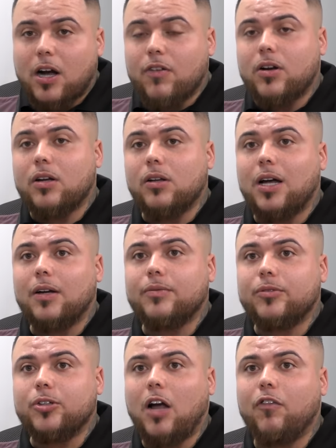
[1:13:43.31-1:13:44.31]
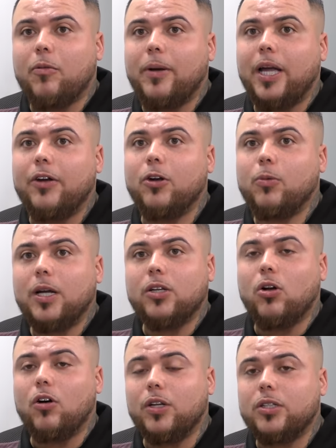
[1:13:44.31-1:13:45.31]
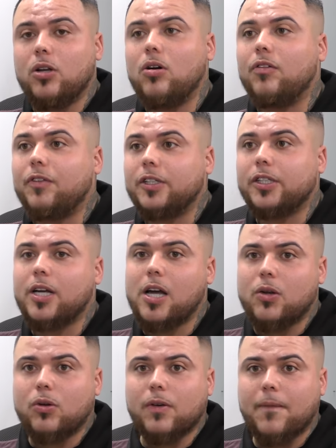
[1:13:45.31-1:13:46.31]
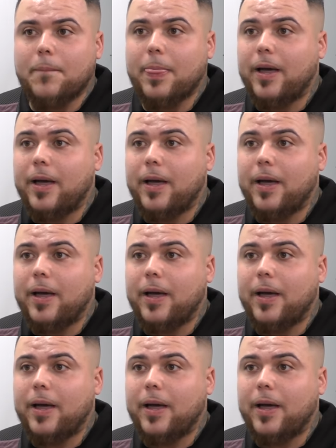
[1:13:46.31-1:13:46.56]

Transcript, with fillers: i like come from an area where a lot, there's a lot of things going on